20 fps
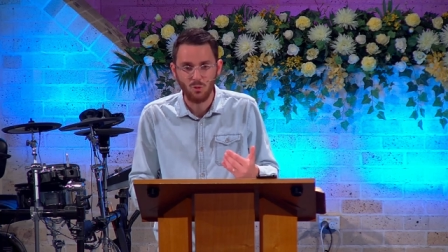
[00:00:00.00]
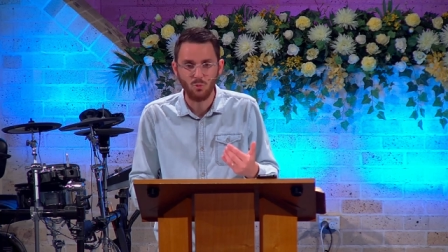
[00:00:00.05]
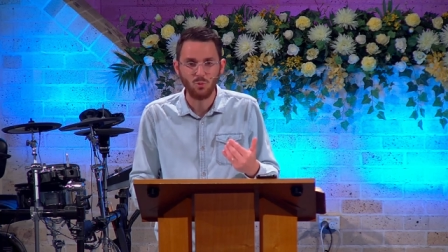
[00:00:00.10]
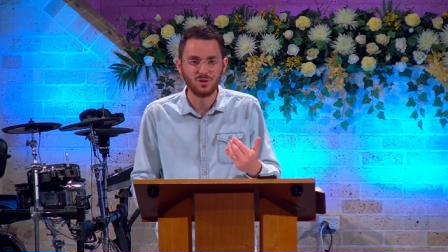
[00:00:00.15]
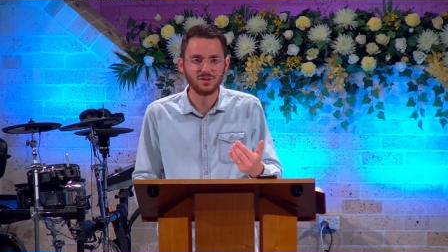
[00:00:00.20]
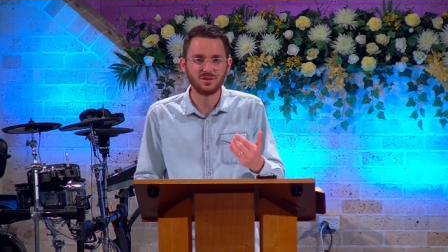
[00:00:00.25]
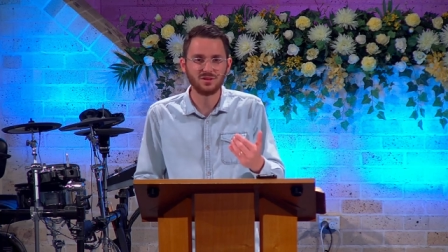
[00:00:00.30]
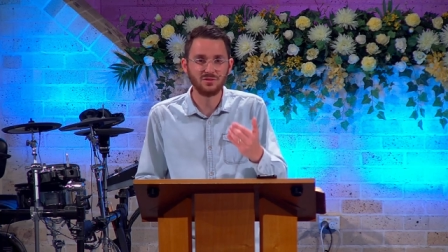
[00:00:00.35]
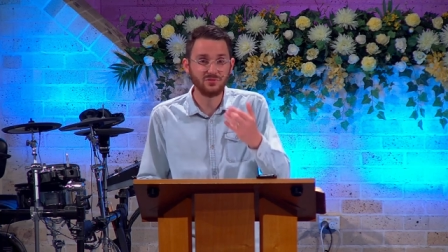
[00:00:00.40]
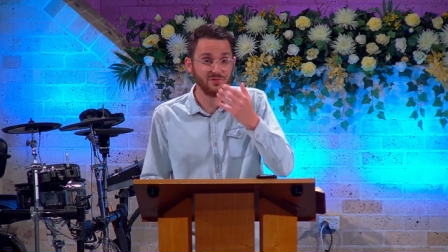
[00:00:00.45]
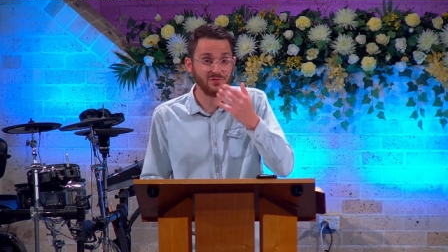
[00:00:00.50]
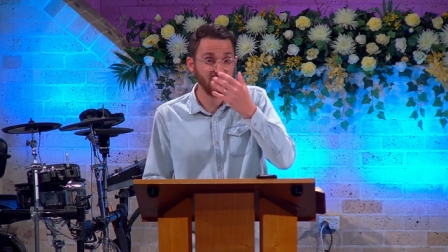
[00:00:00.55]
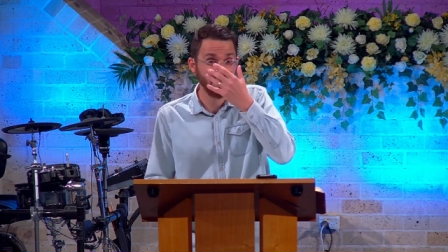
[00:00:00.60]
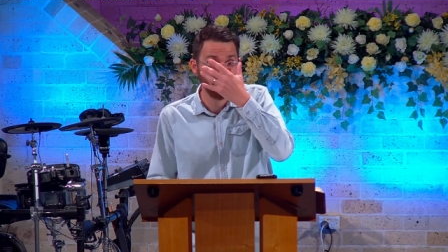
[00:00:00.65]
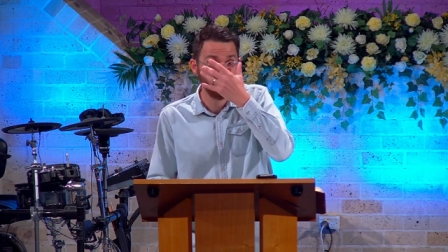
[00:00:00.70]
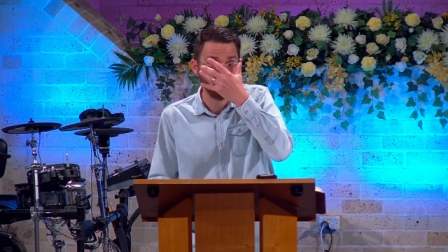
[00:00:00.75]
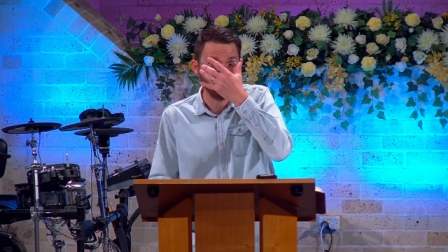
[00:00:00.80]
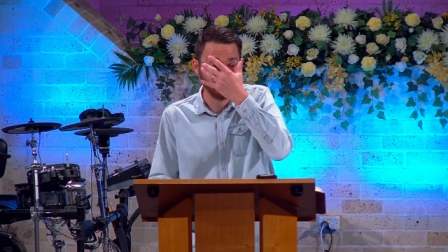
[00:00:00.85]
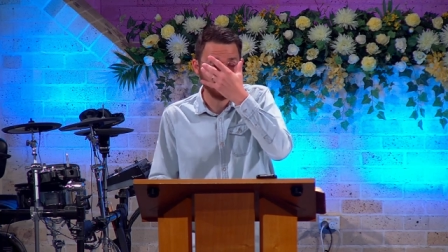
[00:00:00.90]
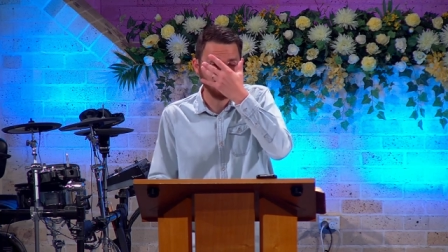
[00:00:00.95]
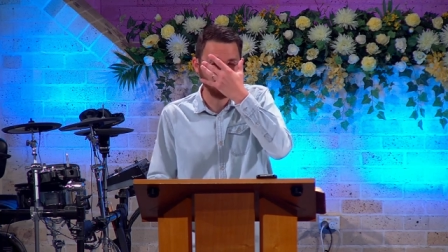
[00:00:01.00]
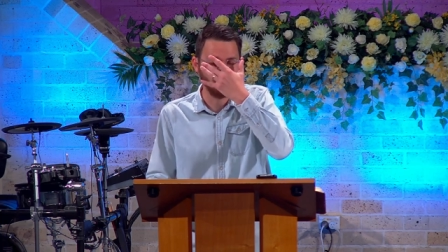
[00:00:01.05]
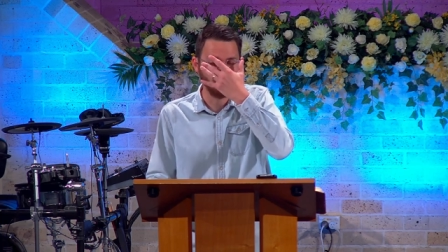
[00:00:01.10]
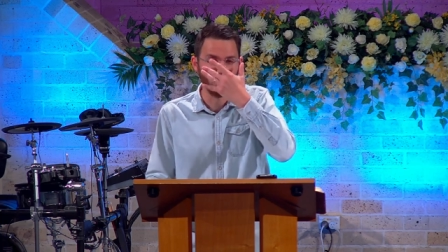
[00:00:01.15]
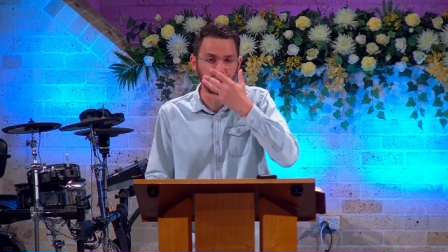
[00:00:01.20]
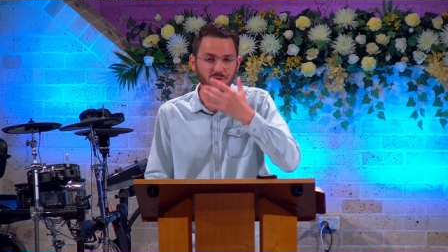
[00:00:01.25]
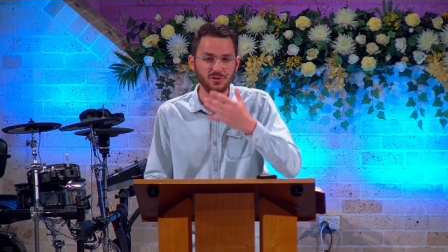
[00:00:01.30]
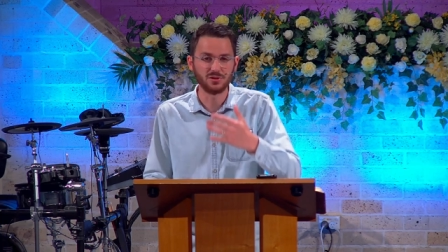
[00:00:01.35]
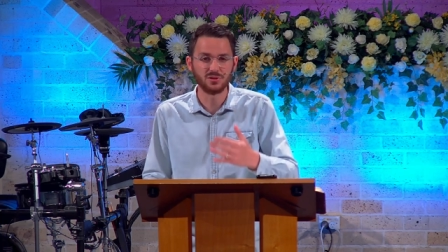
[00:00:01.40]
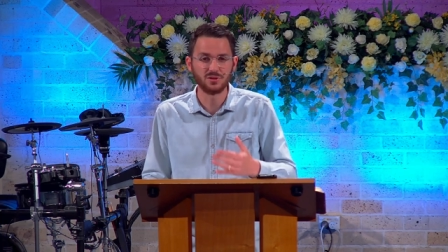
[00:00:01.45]
What's the fitting
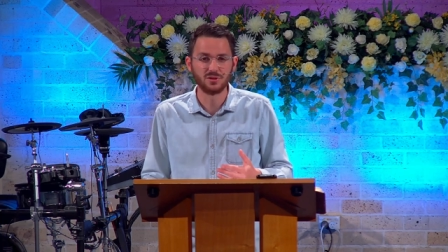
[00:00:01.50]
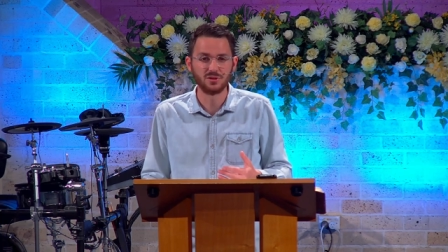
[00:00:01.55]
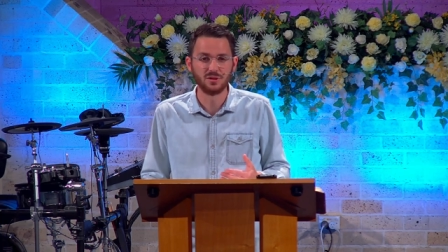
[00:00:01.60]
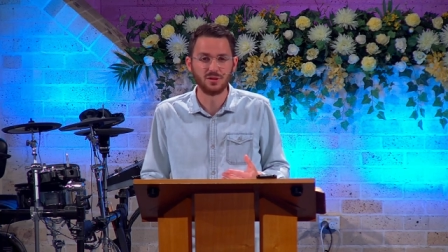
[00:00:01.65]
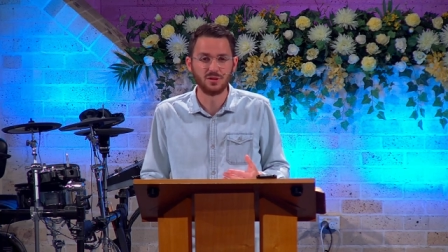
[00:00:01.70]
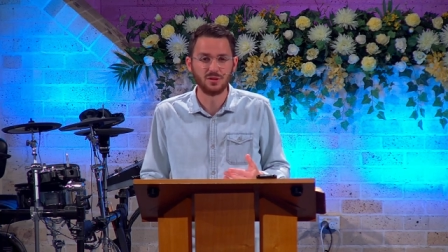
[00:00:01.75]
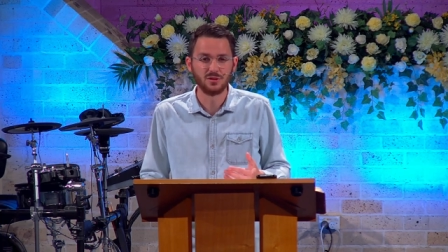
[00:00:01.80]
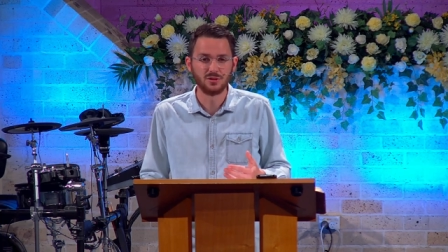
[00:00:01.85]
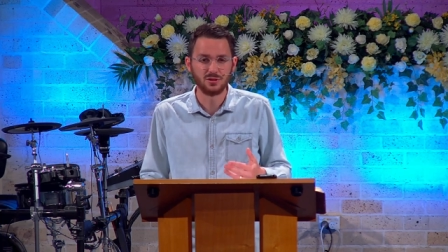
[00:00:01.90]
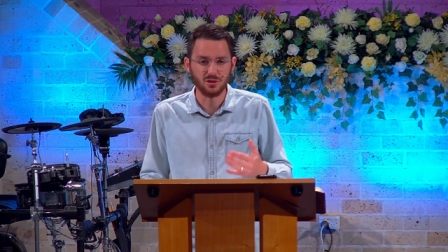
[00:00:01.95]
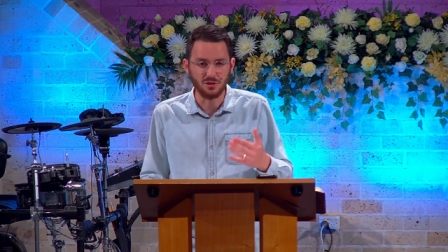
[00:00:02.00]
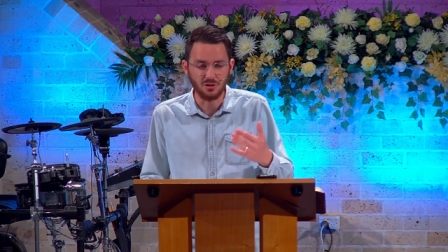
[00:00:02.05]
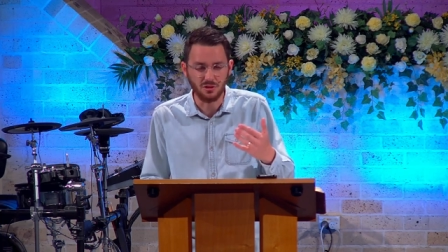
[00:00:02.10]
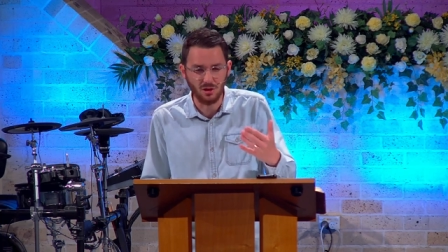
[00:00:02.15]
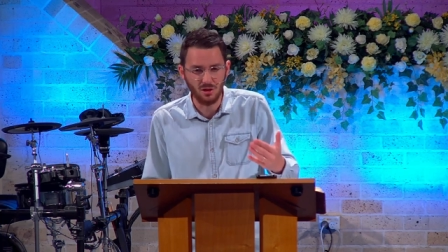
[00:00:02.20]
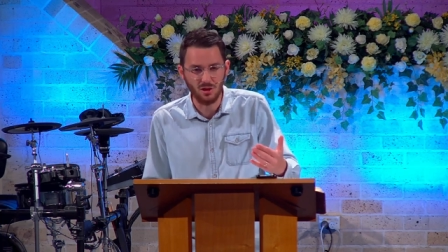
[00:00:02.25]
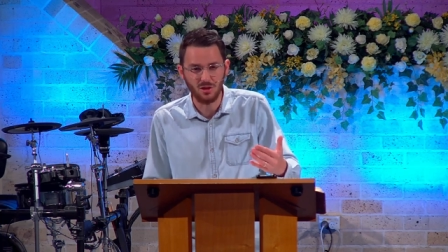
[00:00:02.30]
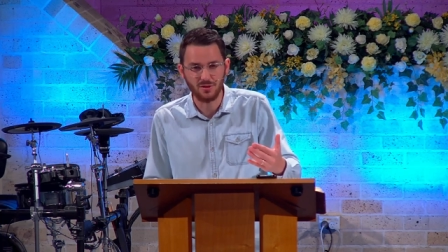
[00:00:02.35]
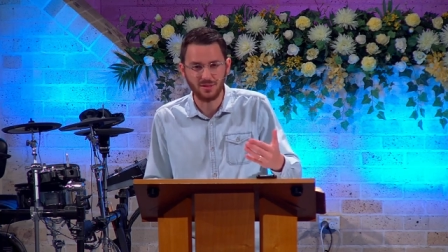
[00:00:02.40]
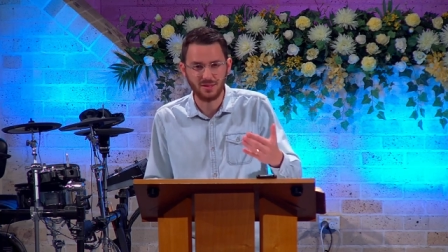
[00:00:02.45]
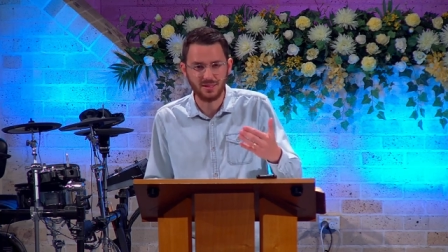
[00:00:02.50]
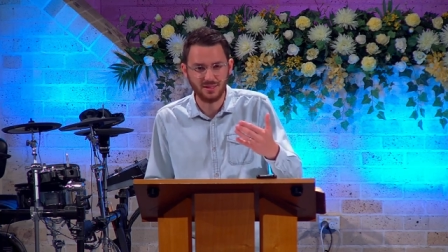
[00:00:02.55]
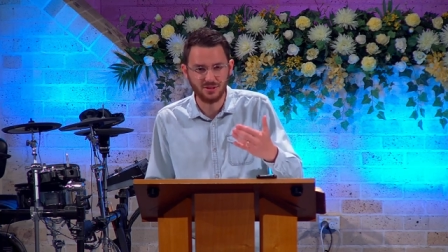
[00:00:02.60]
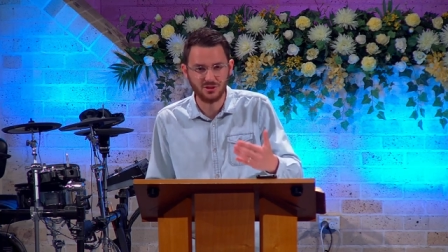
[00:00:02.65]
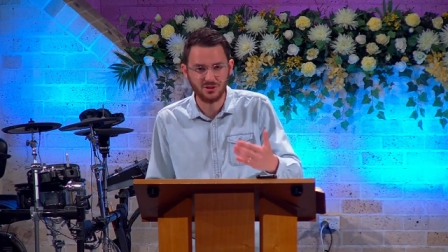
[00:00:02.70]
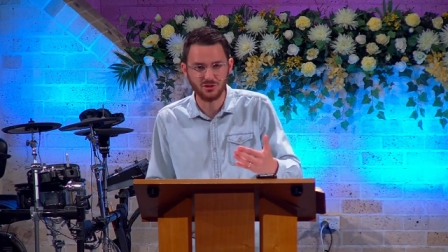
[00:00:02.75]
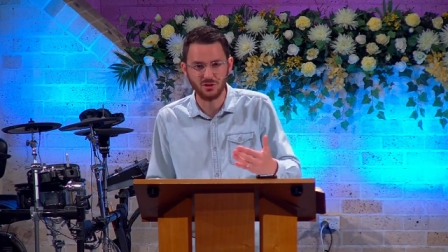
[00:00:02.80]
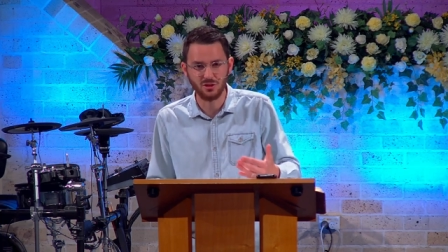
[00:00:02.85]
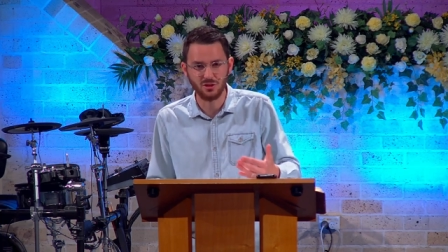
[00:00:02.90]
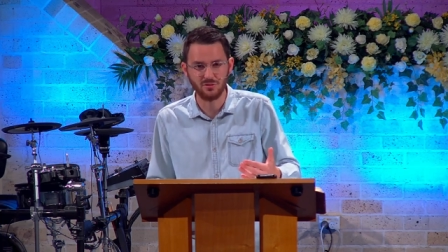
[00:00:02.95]
response to God and
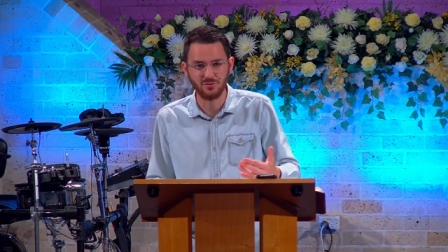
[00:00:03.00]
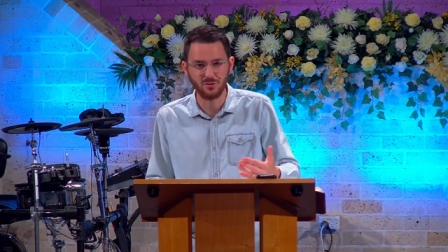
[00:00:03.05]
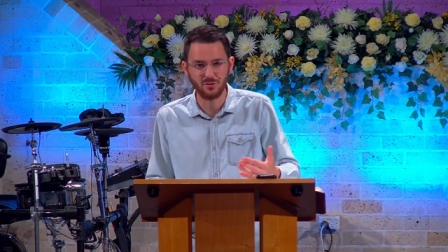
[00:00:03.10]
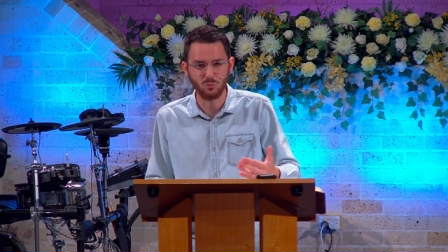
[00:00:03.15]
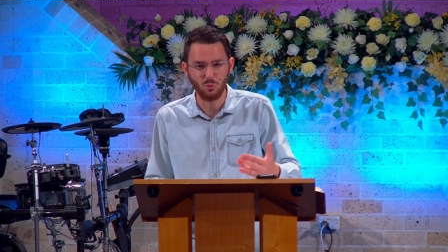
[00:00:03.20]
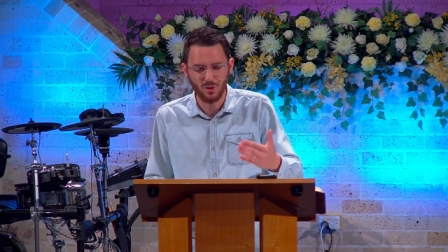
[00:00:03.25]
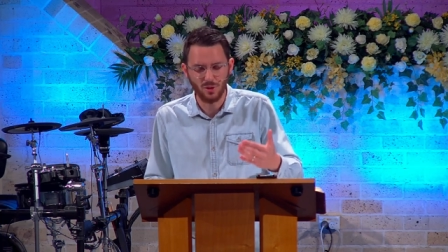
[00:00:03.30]
His servant?